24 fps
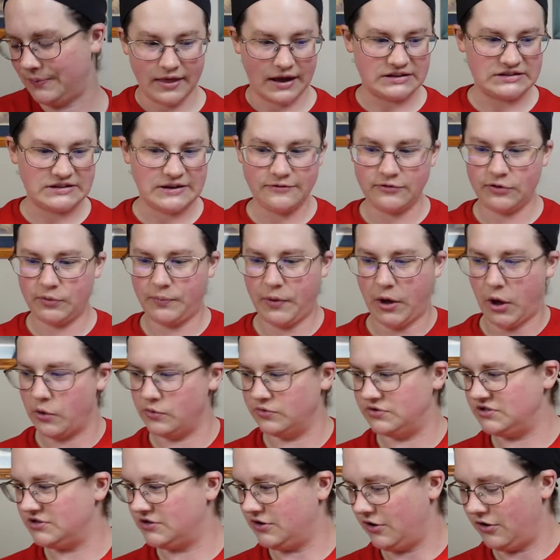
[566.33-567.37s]
That's it for
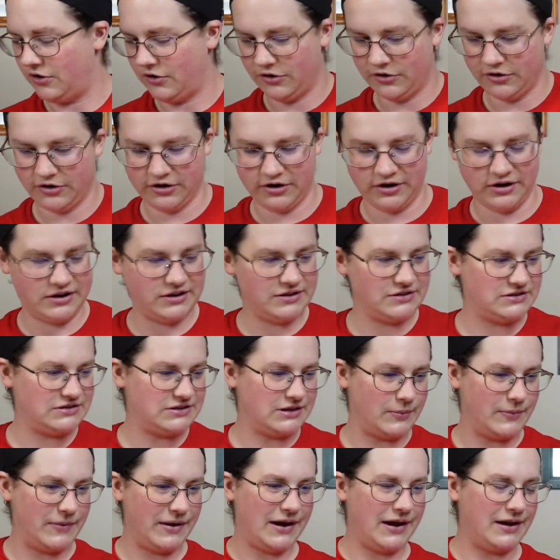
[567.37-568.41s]
postcards.
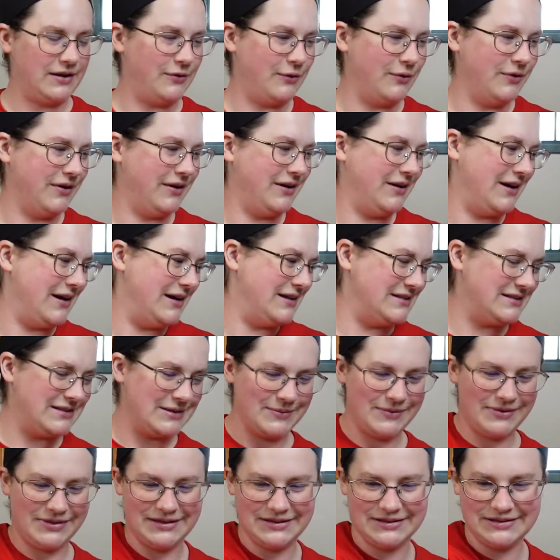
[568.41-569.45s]
Let me kind of organize
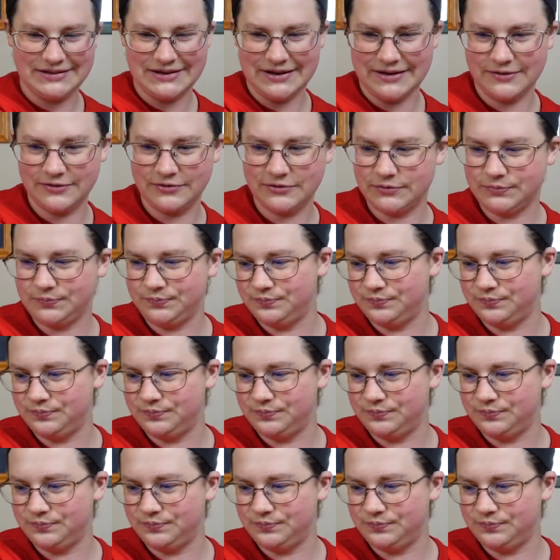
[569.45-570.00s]
some of this stuff.